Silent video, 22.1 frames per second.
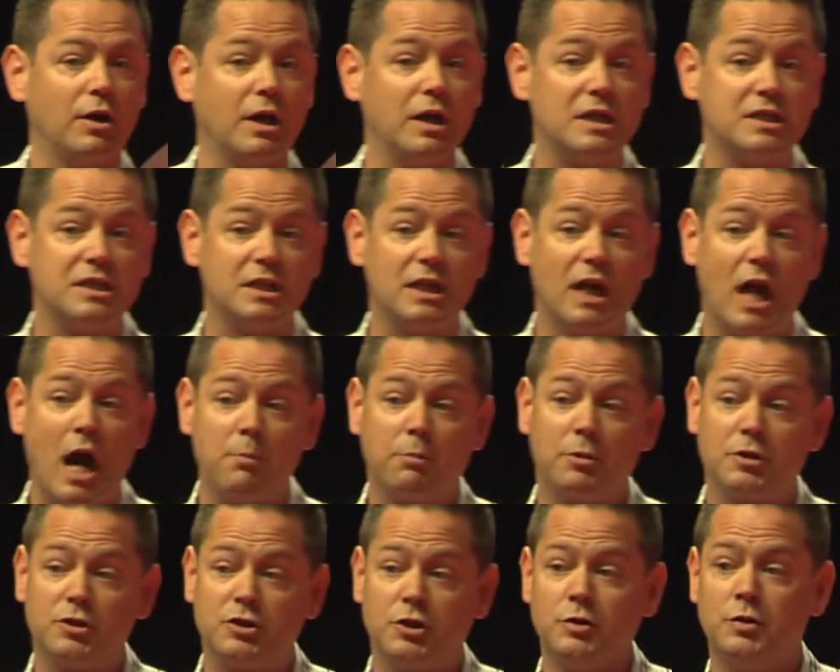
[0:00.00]
And it's an
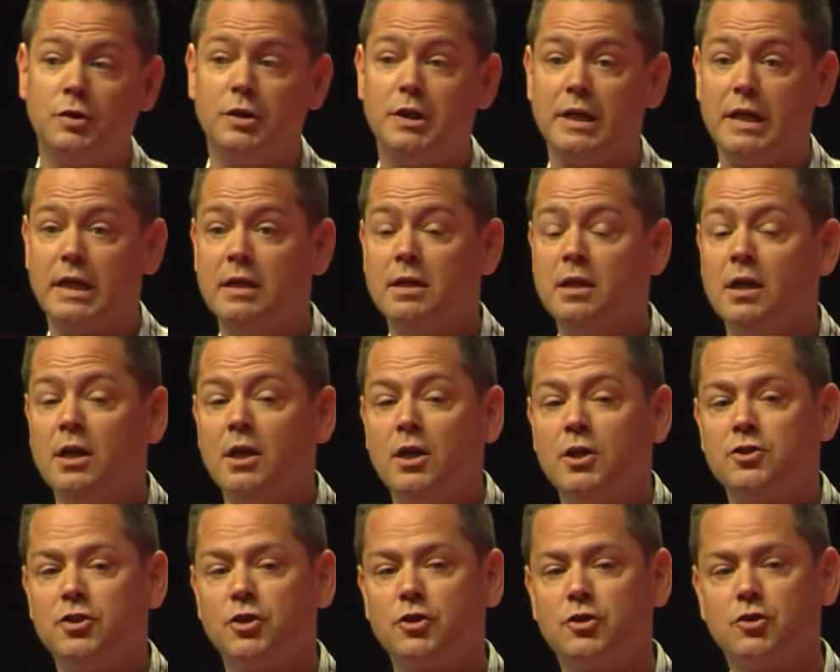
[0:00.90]
opportunity
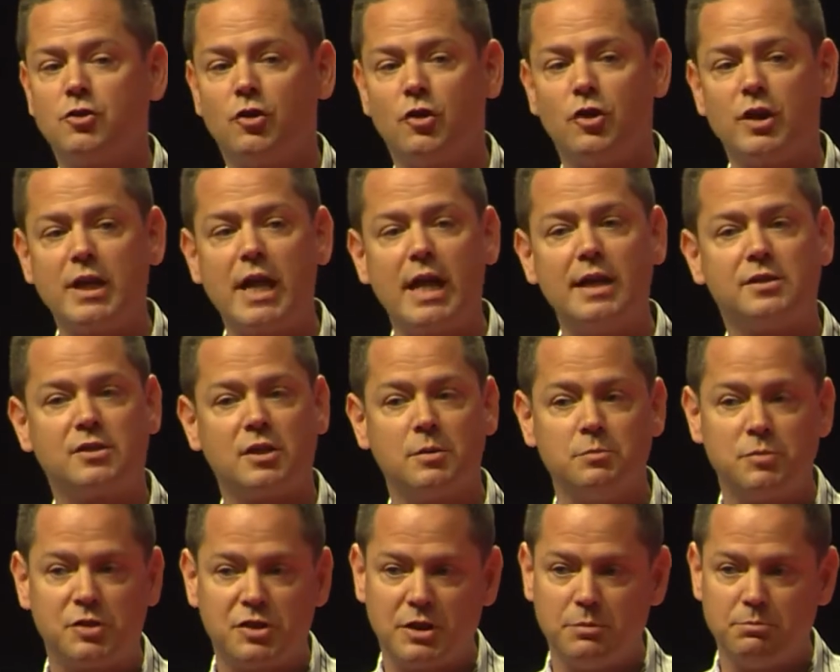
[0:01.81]
to create
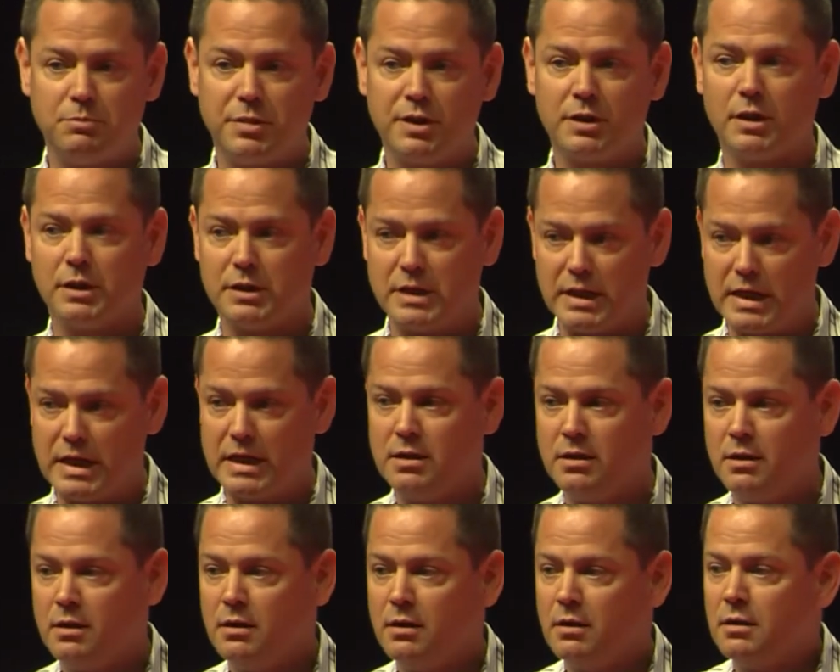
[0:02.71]
some stability
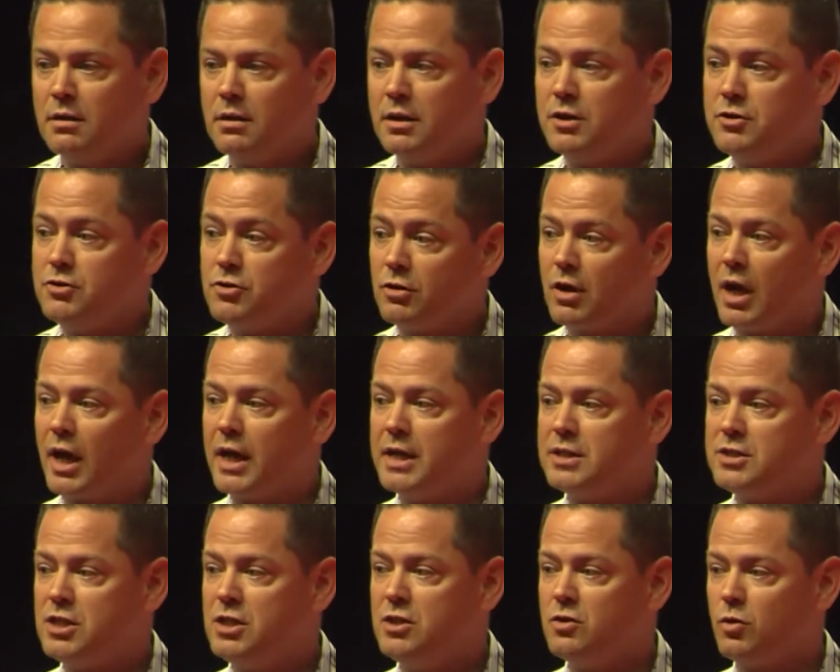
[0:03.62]
in your
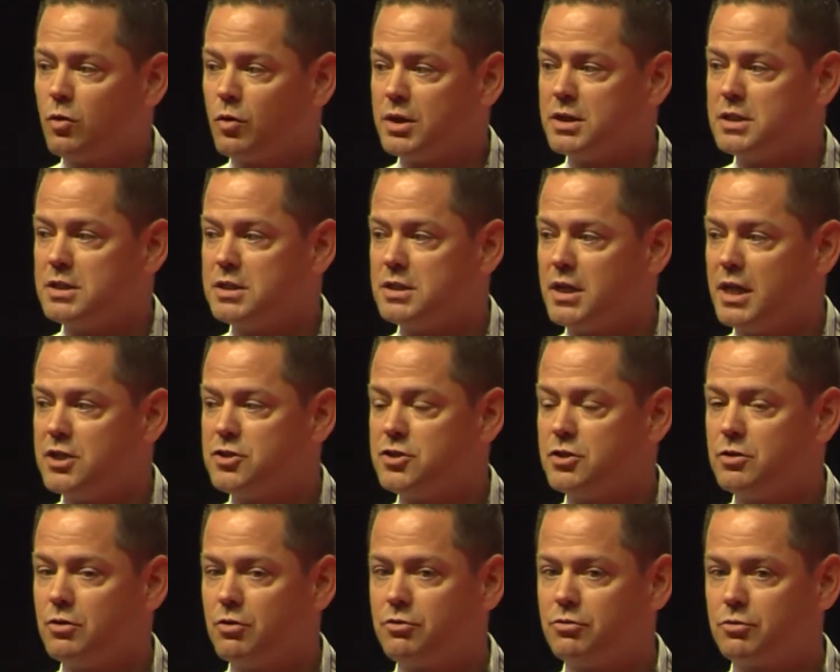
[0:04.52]
IT
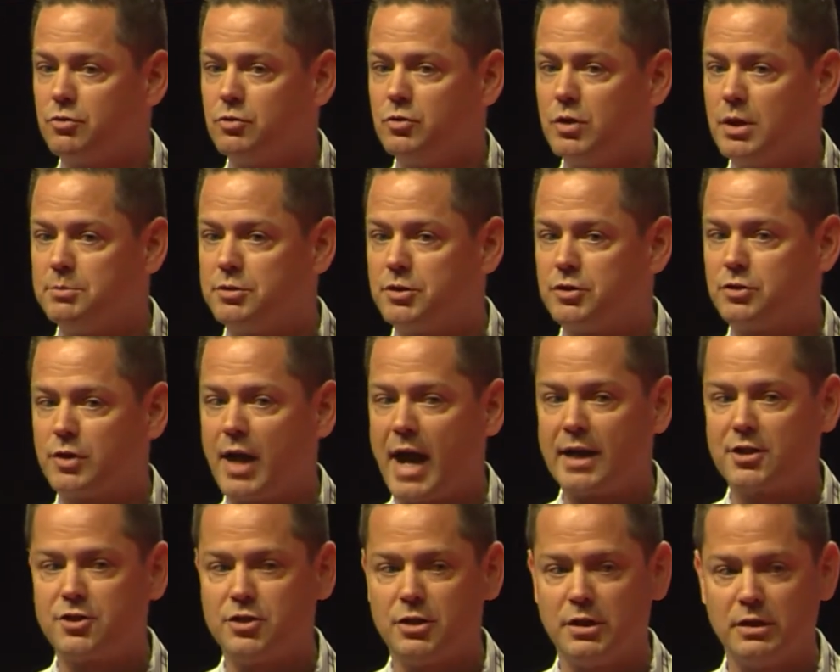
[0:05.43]
organization through
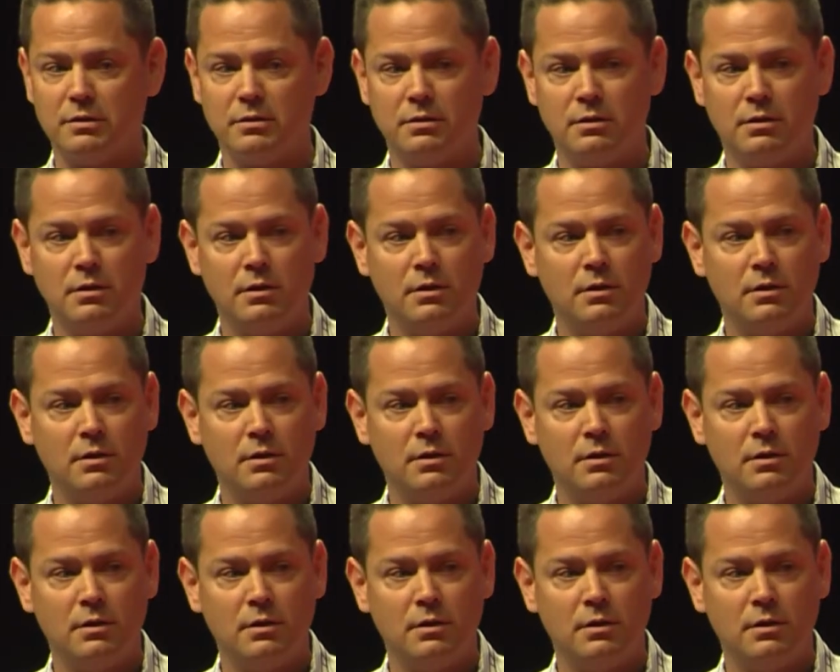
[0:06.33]
abstraction.